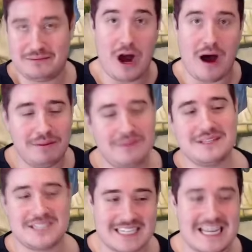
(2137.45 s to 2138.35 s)
comp,
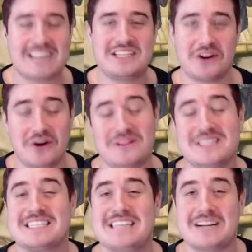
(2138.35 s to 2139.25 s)
this exact hero and
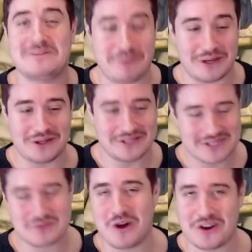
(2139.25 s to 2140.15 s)
this exact build.
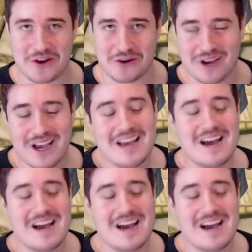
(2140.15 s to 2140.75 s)
It's one dude.